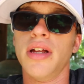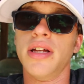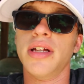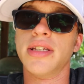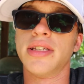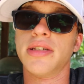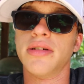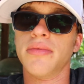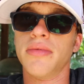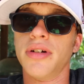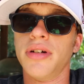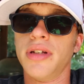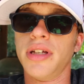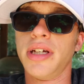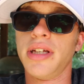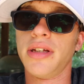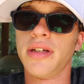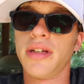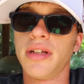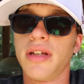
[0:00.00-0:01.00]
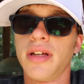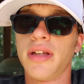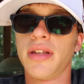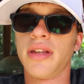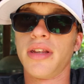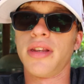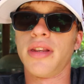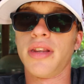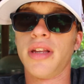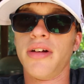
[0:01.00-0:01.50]
And so really,
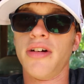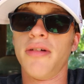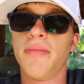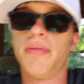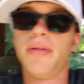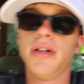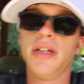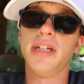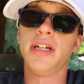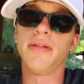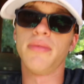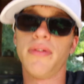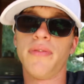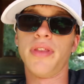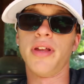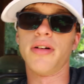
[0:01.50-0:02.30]
their opinion with